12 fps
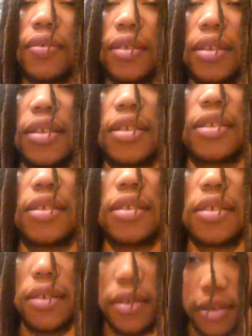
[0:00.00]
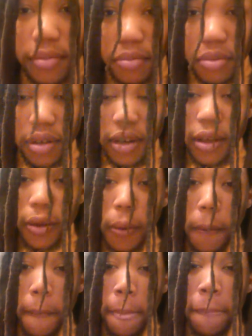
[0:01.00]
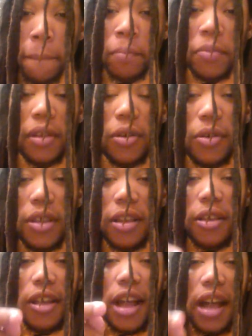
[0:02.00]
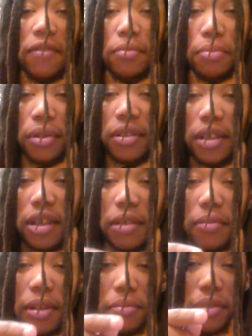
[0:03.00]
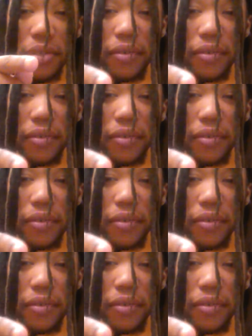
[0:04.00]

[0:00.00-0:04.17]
religious. But now, and oh yeah, I have a birthday coming up in